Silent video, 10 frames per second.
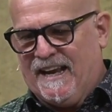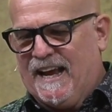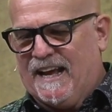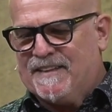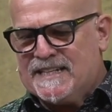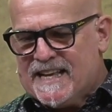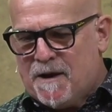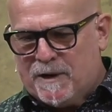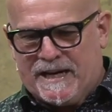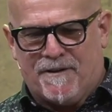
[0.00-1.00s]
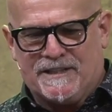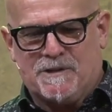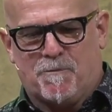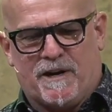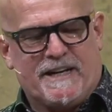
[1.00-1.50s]
And that's how we're going to
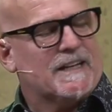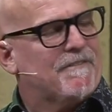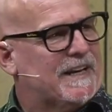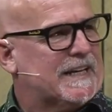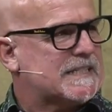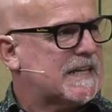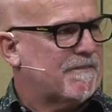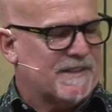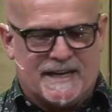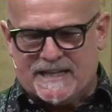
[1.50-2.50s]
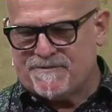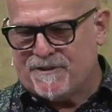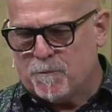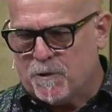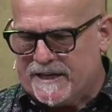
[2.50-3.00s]
read Leviticus over the next
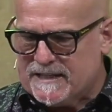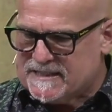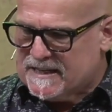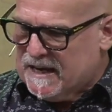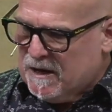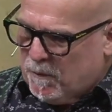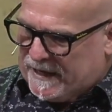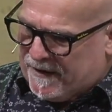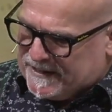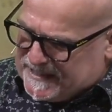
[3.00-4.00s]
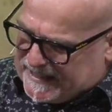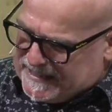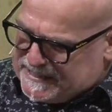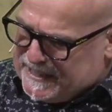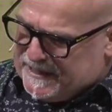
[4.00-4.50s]
few weeks. We're going to
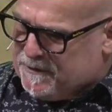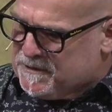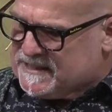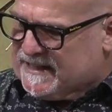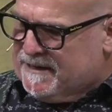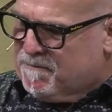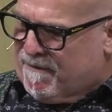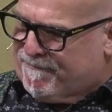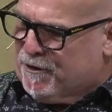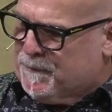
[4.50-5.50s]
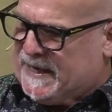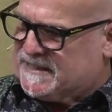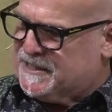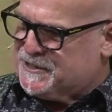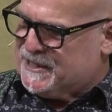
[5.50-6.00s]
continuously refer back
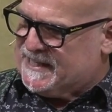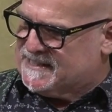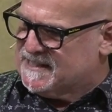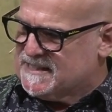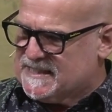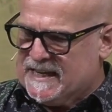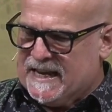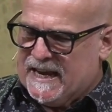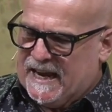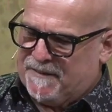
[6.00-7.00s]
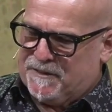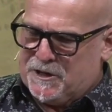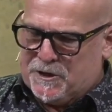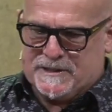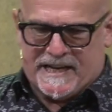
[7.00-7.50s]
to Jesus and the
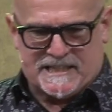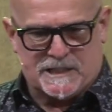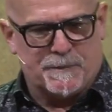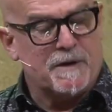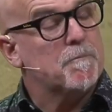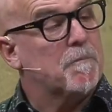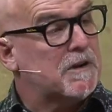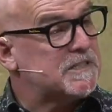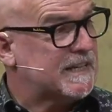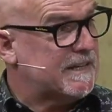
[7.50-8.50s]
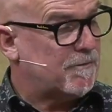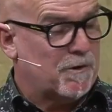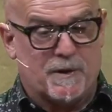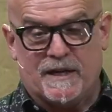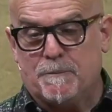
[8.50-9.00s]
New Testament, mostly
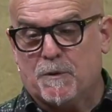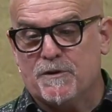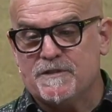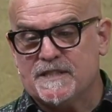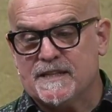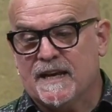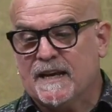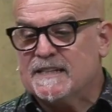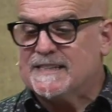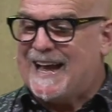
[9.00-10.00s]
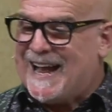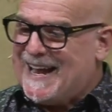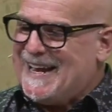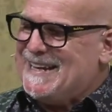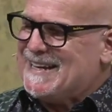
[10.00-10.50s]
through Hebrews, to
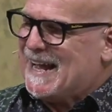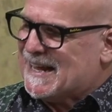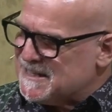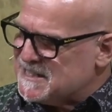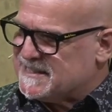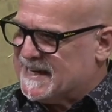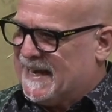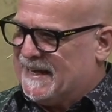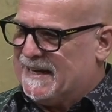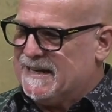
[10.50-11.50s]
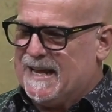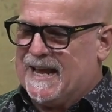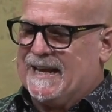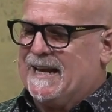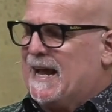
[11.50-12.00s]
aid understanding
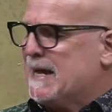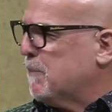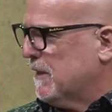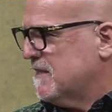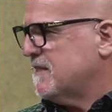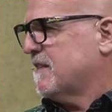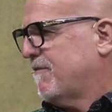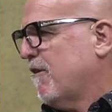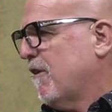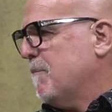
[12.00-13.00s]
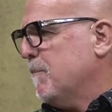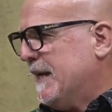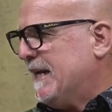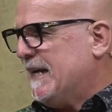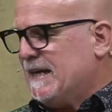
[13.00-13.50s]
and enable us to find
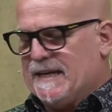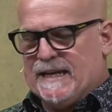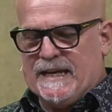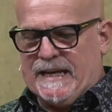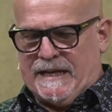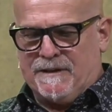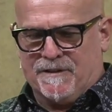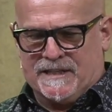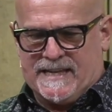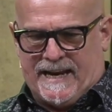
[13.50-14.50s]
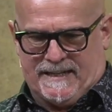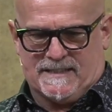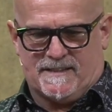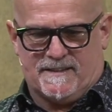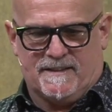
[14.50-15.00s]
meaning in the
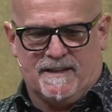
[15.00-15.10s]
text.